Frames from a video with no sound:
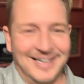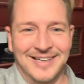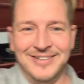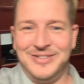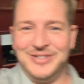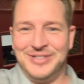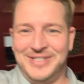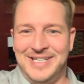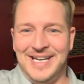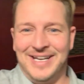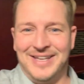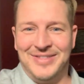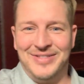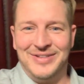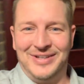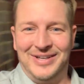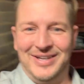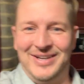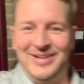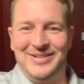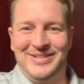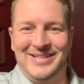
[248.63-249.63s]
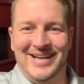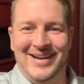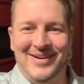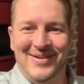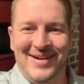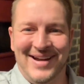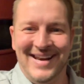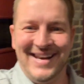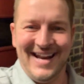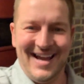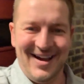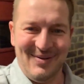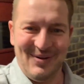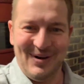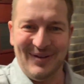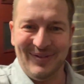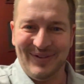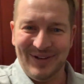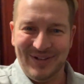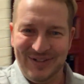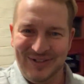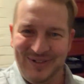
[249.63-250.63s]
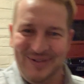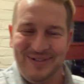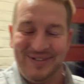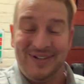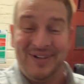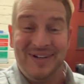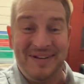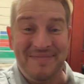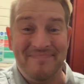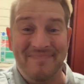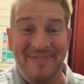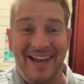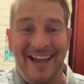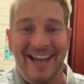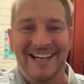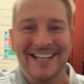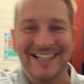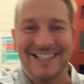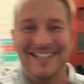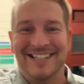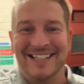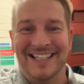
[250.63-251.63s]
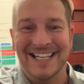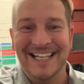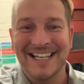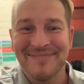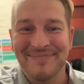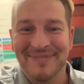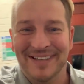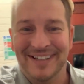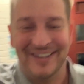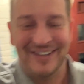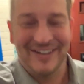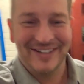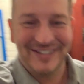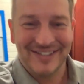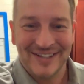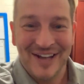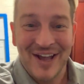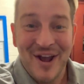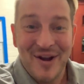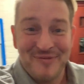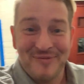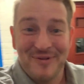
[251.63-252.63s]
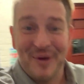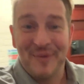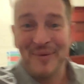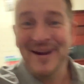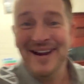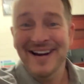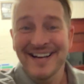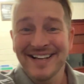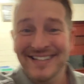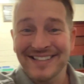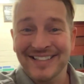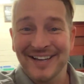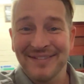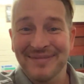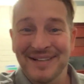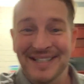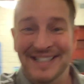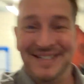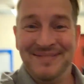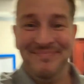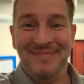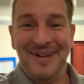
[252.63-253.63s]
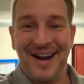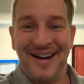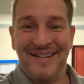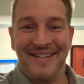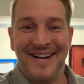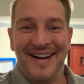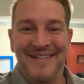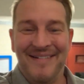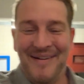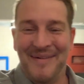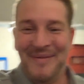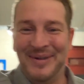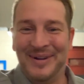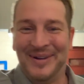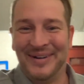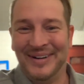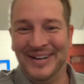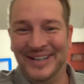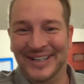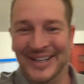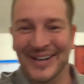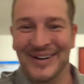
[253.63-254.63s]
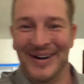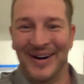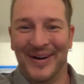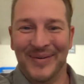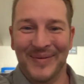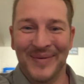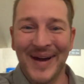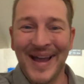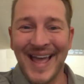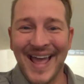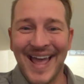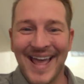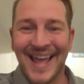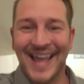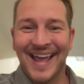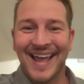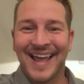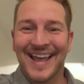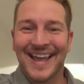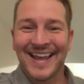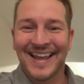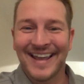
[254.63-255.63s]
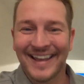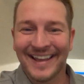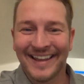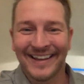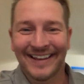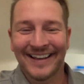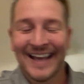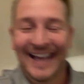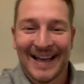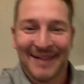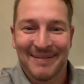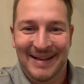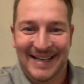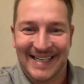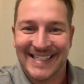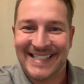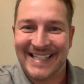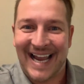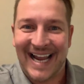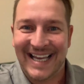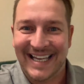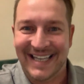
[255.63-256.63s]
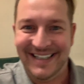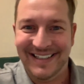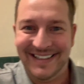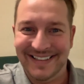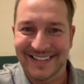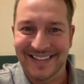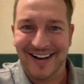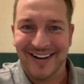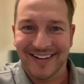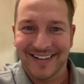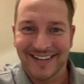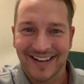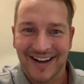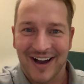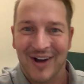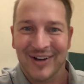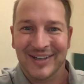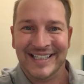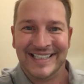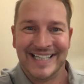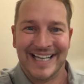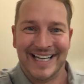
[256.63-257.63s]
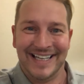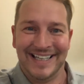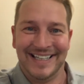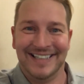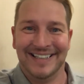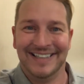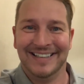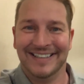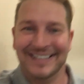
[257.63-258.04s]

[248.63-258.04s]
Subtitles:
Just taking the girls out, and now all I've got to do is go to bed and sleep because Rowena's coming tomorrow. Oh, we're going to go away. I'm excited. Holiday.